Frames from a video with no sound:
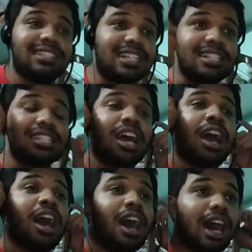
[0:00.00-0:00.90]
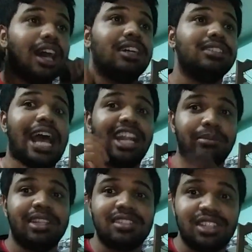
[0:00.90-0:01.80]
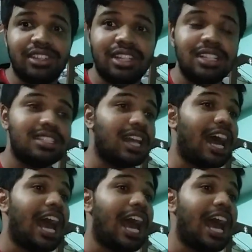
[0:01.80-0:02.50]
since the animated series.